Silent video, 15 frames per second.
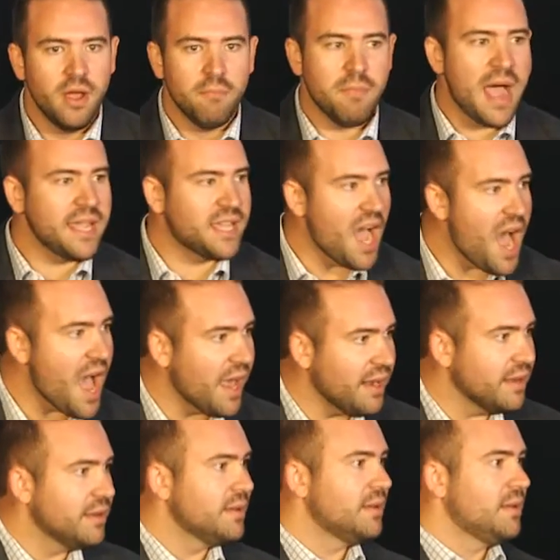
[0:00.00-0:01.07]
my God,
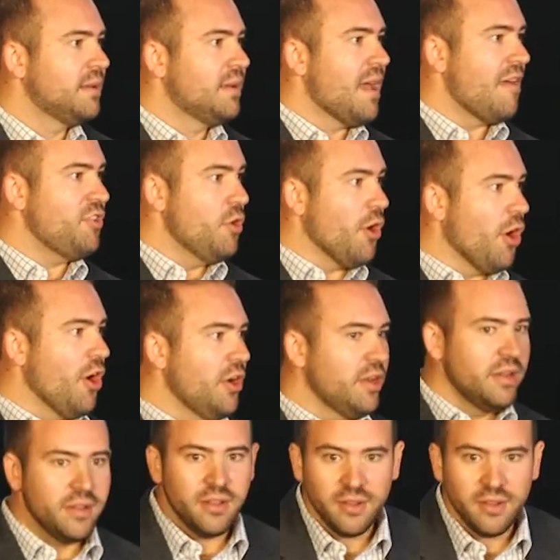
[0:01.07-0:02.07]
have you heard?